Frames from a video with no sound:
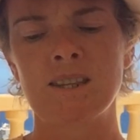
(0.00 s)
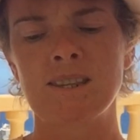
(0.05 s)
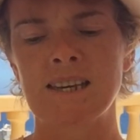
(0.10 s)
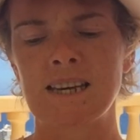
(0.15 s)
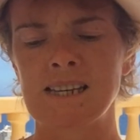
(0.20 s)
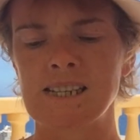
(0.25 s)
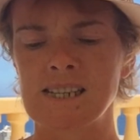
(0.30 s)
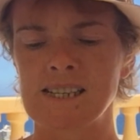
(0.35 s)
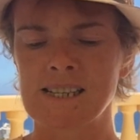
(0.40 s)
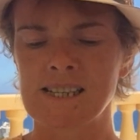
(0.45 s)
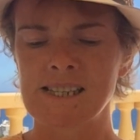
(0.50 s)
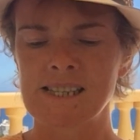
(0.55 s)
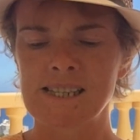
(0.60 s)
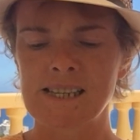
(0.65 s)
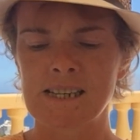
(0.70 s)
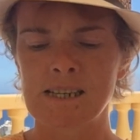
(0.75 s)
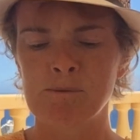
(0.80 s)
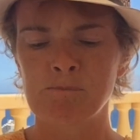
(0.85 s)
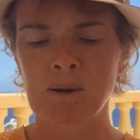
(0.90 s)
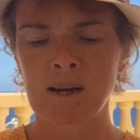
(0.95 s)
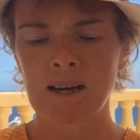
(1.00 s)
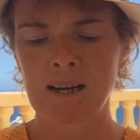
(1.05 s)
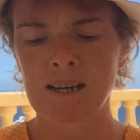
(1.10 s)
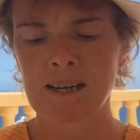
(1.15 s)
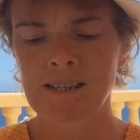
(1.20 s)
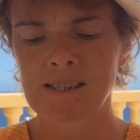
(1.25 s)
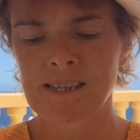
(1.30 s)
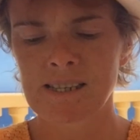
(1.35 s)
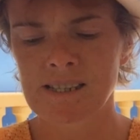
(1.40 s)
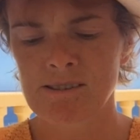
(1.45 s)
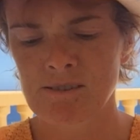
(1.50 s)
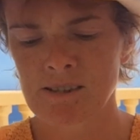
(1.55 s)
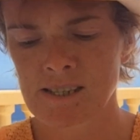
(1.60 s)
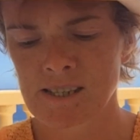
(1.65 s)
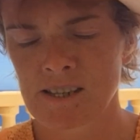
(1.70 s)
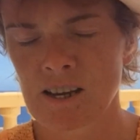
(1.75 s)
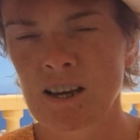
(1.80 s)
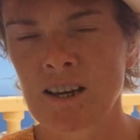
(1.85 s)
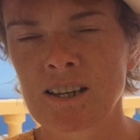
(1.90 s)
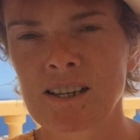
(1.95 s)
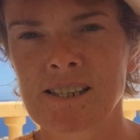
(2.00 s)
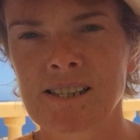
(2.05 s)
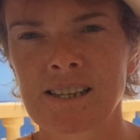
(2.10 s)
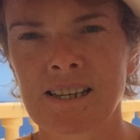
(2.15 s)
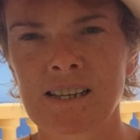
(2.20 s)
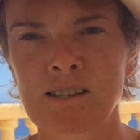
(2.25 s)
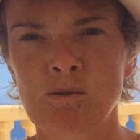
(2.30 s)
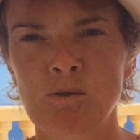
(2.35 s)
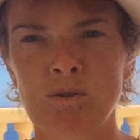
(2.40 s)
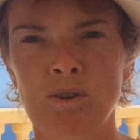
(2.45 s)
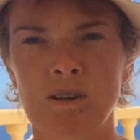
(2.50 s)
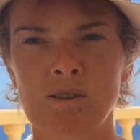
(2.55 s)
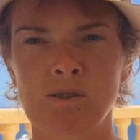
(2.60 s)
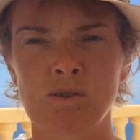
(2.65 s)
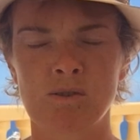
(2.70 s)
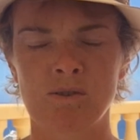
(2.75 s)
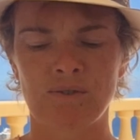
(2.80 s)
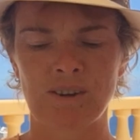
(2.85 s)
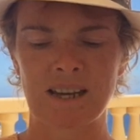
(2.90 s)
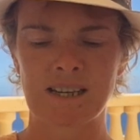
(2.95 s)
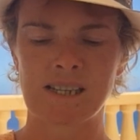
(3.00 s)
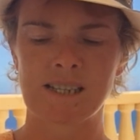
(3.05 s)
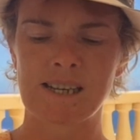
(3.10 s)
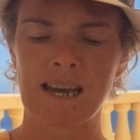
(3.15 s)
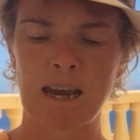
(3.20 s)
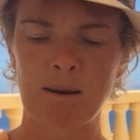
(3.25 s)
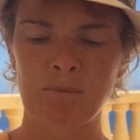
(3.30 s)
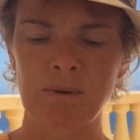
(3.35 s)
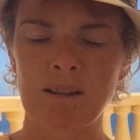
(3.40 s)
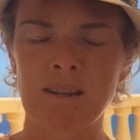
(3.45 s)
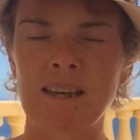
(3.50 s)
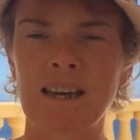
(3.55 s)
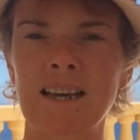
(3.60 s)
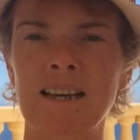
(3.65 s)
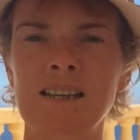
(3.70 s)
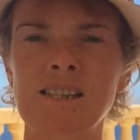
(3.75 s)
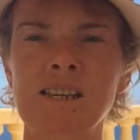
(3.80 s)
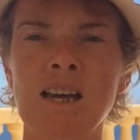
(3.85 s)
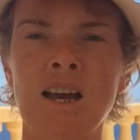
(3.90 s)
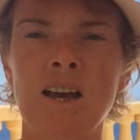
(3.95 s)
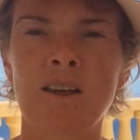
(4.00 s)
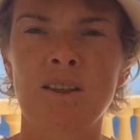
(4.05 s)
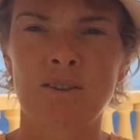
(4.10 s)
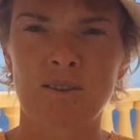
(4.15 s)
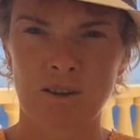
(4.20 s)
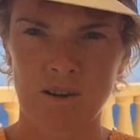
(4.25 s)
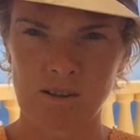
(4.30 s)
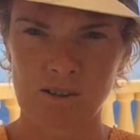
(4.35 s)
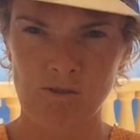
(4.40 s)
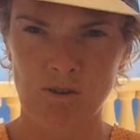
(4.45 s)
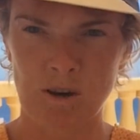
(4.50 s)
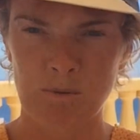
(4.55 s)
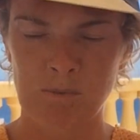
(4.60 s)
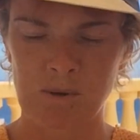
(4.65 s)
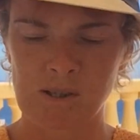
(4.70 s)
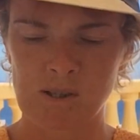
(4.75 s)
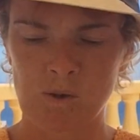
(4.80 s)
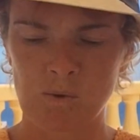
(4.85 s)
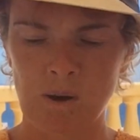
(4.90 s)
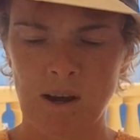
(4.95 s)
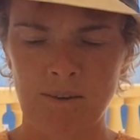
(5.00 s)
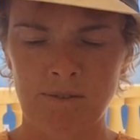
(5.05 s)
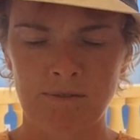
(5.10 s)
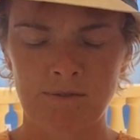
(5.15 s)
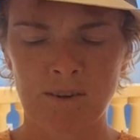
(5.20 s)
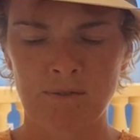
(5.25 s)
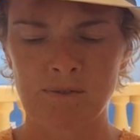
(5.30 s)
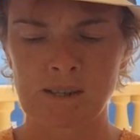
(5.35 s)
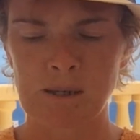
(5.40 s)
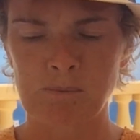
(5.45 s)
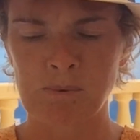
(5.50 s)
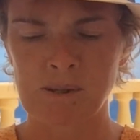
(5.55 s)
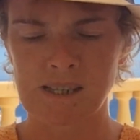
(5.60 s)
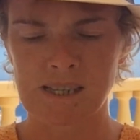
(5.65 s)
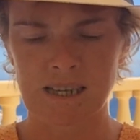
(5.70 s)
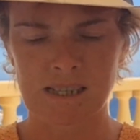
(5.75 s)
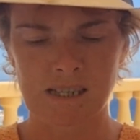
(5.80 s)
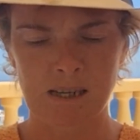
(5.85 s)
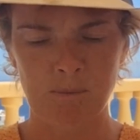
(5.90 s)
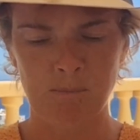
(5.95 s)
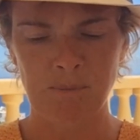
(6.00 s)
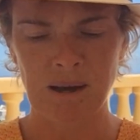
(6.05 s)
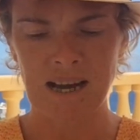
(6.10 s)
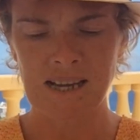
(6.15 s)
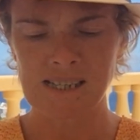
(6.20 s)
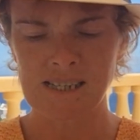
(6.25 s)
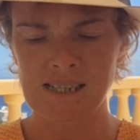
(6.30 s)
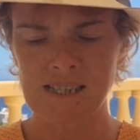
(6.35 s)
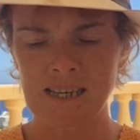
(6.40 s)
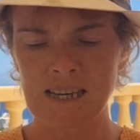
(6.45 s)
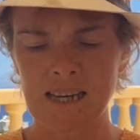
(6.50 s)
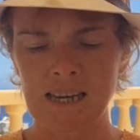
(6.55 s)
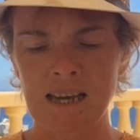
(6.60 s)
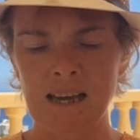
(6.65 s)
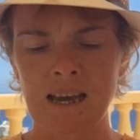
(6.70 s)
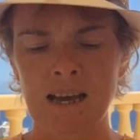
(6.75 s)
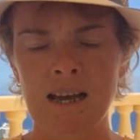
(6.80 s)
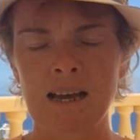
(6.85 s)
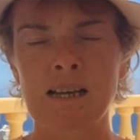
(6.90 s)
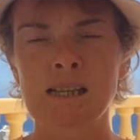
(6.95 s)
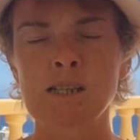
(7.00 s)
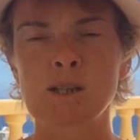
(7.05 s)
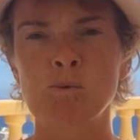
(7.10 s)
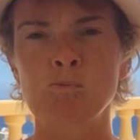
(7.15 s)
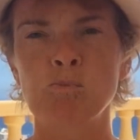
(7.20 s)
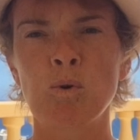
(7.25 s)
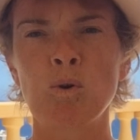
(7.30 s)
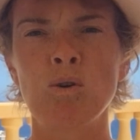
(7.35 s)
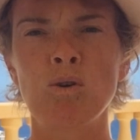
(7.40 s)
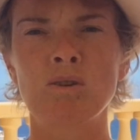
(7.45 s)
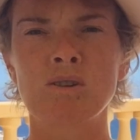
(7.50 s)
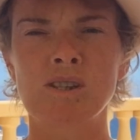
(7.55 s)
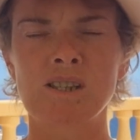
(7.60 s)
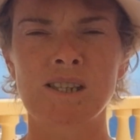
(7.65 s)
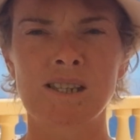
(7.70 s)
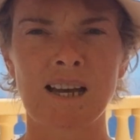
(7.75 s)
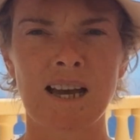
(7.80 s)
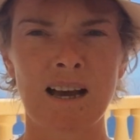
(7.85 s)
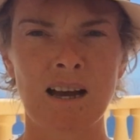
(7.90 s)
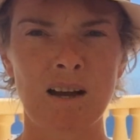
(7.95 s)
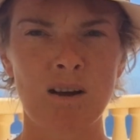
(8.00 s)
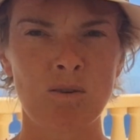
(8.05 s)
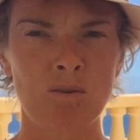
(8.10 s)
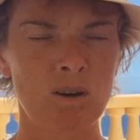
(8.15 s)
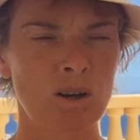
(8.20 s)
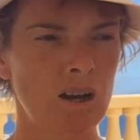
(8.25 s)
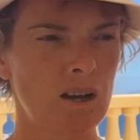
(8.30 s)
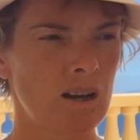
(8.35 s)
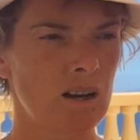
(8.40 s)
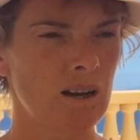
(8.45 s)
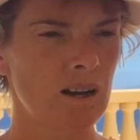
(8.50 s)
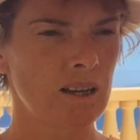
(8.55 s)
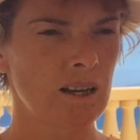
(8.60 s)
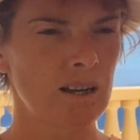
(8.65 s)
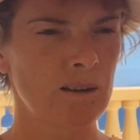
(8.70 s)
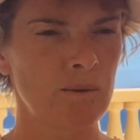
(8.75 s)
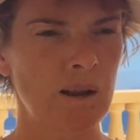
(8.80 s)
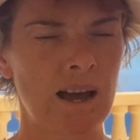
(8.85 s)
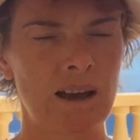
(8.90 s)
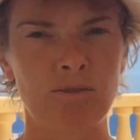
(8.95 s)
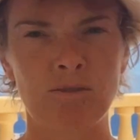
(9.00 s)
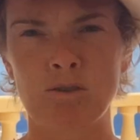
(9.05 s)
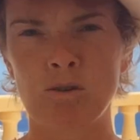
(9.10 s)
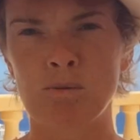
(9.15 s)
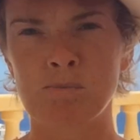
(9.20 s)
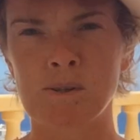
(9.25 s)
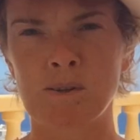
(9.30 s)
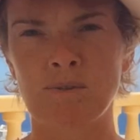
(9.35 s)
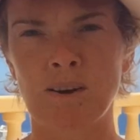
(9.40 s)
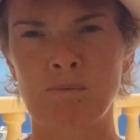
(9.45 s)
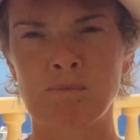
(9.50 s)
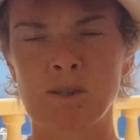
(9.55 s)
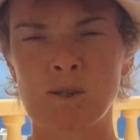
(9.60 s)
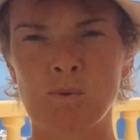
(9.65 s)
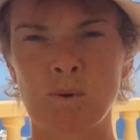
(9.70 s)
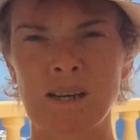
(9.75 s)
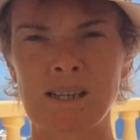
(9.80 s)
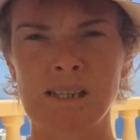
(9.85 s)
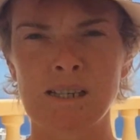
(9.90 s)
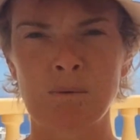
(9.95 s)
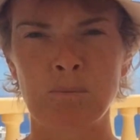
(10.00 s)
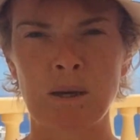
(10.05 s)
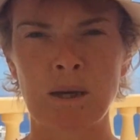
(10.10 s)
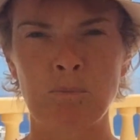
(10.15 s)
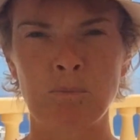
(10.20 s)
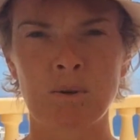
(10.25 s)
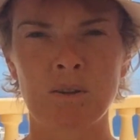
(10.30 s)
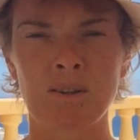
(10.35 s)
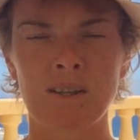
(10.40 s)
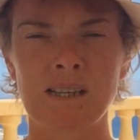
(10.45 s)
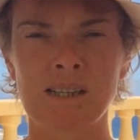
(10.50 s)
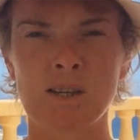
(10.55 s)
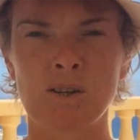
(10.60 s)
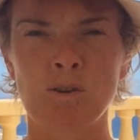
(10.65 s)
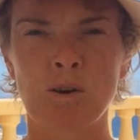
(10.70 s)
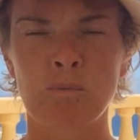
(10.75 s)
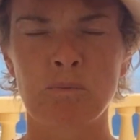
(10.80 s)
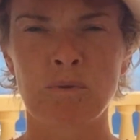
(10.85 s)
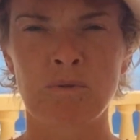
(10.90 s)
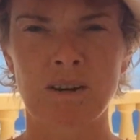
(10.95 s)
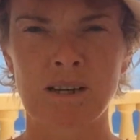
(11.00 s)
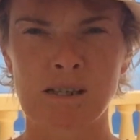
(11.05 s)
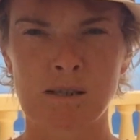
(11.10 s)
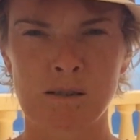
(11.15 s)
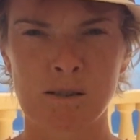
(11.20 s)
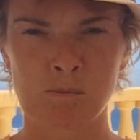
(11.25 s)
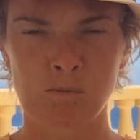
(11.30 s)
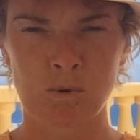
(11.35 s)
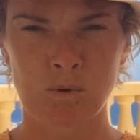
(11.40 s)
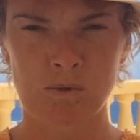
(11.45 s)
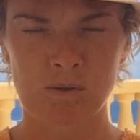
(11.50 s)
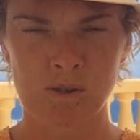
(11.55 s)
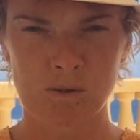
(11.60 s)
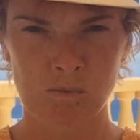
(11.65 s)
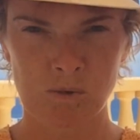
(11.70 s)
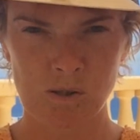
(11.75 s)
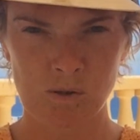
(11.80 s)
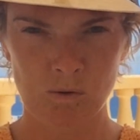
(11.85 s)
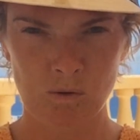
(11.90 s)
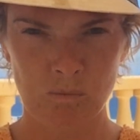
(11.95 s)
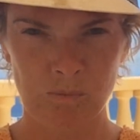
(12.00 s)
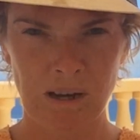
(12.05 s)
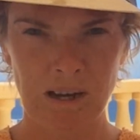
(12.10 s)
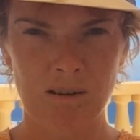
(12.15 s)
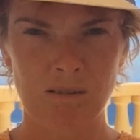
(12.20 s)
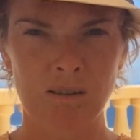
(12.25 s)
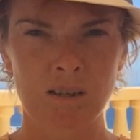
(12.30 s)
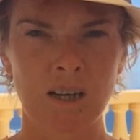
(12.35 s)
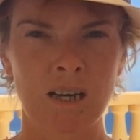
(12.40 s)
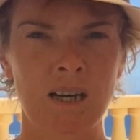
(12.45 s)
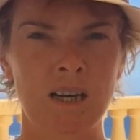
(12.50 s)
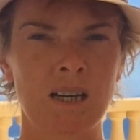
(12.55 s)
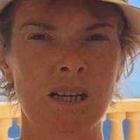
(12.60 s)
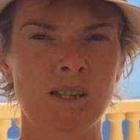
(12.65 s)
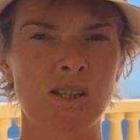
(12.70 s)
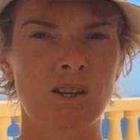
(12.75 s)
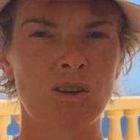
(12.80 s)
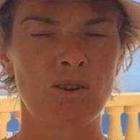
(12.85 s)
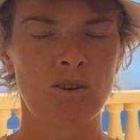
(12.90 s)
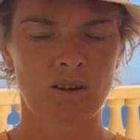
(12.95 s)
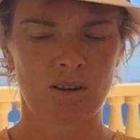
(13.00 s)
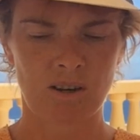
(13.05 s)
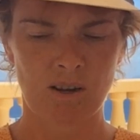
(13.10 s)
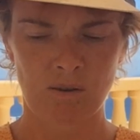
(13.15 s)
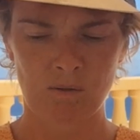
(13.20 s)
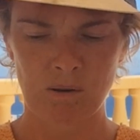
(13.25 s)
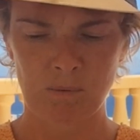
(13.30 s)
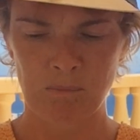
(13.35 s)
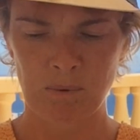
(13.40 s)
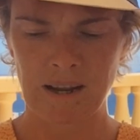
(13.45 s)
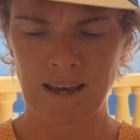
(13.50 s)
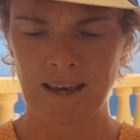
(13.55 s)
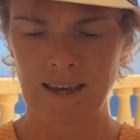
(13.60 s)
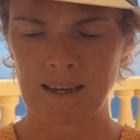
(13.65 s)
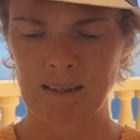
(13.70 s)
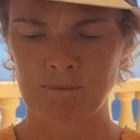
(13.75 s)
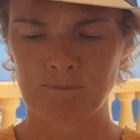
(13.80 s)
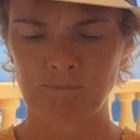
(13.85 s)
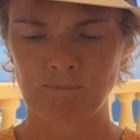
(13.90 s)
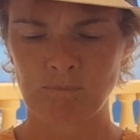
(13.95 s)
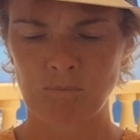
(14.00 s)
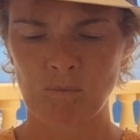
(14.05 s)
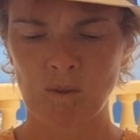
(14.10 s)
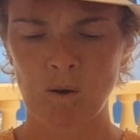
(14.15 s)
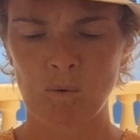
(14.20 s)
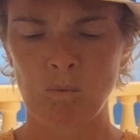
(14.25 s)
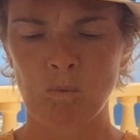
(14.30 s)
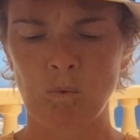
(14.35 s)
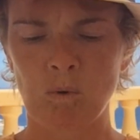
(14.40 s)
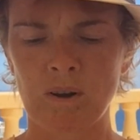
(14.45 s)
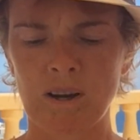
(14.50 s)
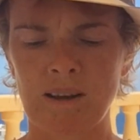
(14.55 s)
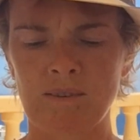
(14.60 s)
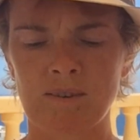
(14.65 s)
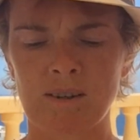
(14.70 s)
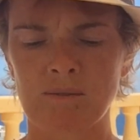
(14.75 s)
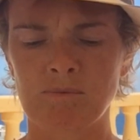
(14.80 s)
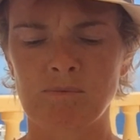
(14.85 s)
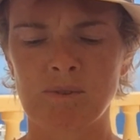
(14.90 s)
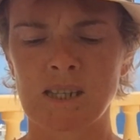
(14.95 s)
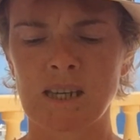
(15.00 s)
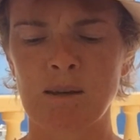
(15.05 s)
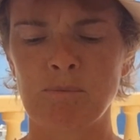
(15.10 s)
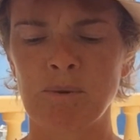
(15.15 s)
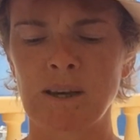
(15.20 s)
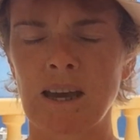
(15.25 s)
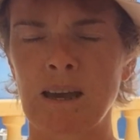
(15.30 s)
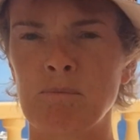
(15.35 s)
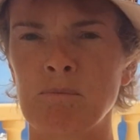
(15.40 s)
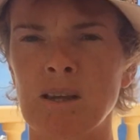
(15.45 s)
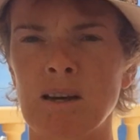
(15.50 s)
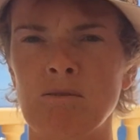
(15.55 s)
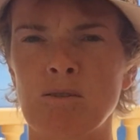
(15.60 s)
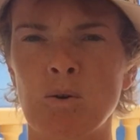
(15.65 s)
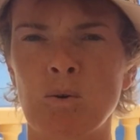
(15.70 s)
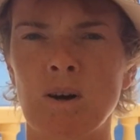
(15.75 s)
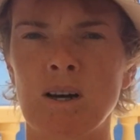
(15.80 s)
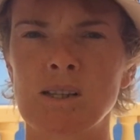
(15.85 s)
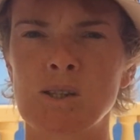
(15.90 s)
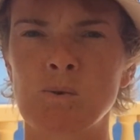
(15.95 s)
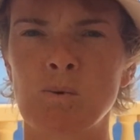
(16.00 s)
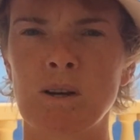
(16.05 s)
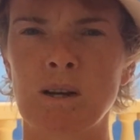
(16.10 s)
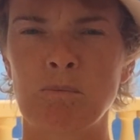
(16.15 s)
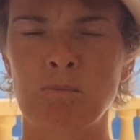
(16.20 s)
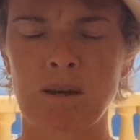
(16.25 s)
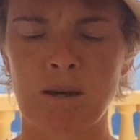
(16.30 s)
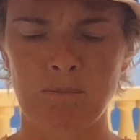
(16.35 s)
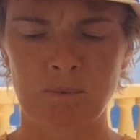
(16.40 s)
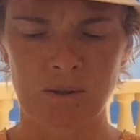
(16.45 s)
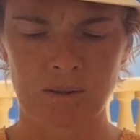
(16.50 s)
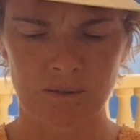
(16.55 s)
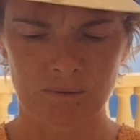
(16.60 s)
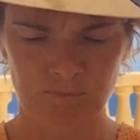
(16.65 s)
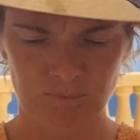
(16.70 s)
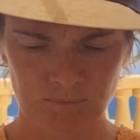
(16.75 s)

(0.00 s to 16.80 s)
Theatres and cinemas, circuses, all those sort of entertainment things, those are open to a 50% capacity. Sports now can have groups of up to 20 people. These are non-professional sports we're talking about, so you can go and play whatever team game that requires 20 people.